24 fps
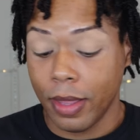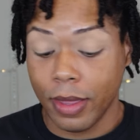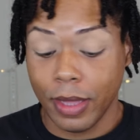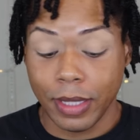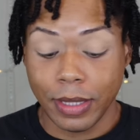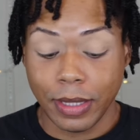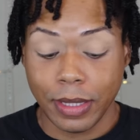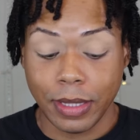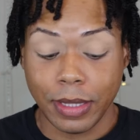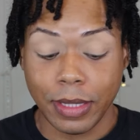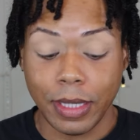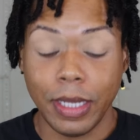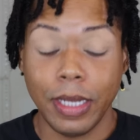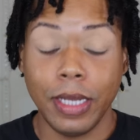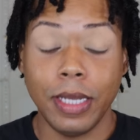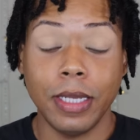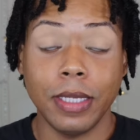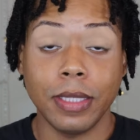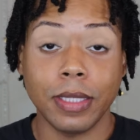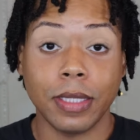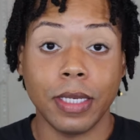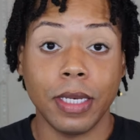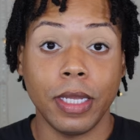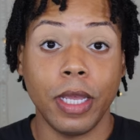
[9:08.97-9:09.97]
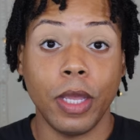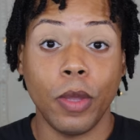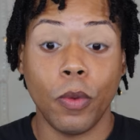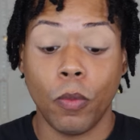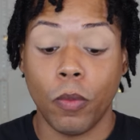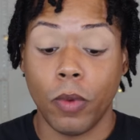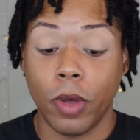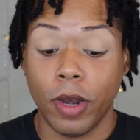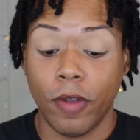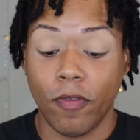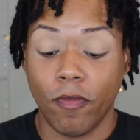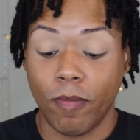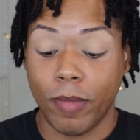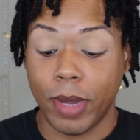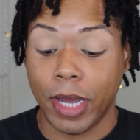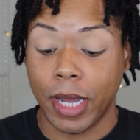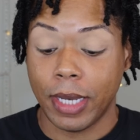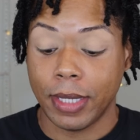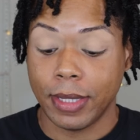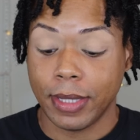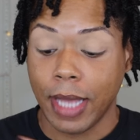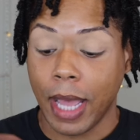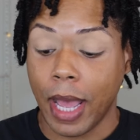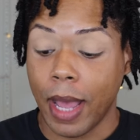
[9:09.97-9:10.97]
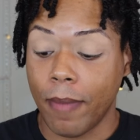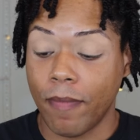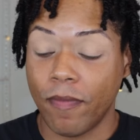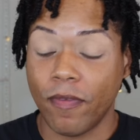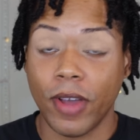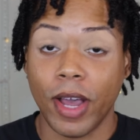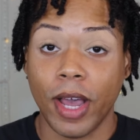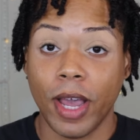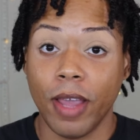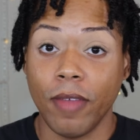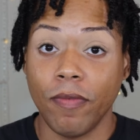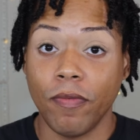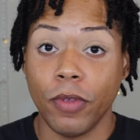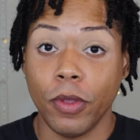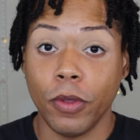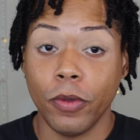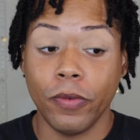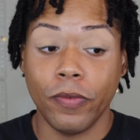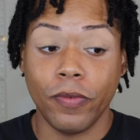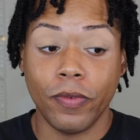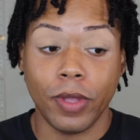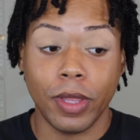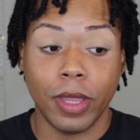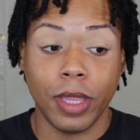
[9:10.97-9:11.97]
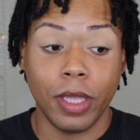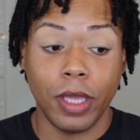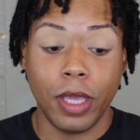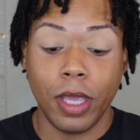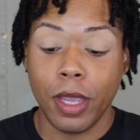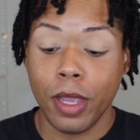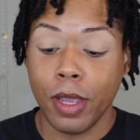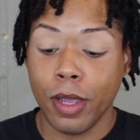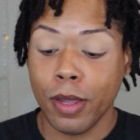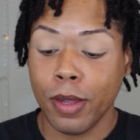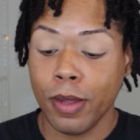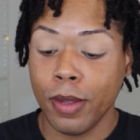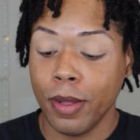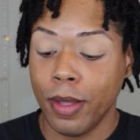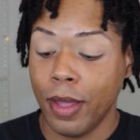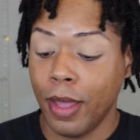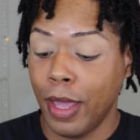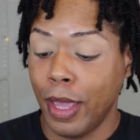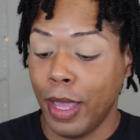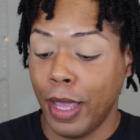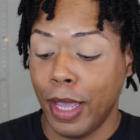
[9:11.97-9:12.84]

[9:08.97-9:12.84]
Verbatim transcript: This is easily one of my top five view for the year.